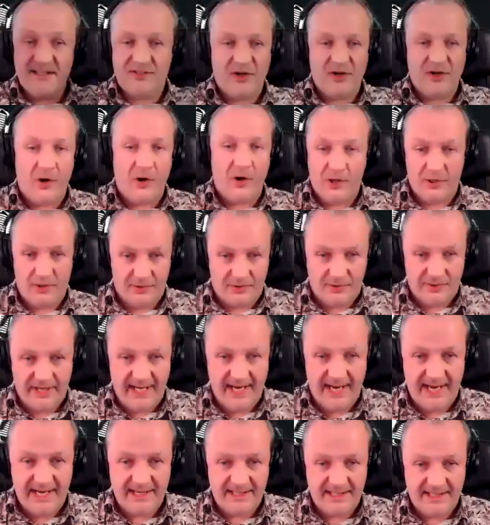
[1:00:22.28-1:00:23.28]
to all other
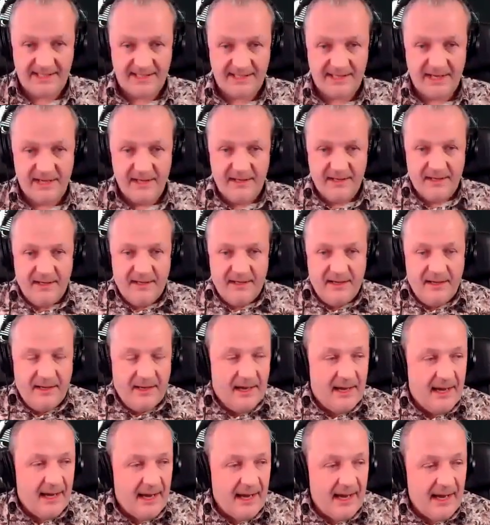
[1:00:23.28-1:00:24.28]
cases.
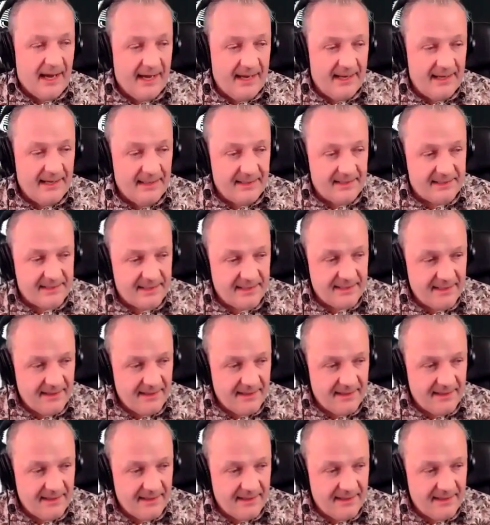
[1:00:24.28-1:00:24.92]
And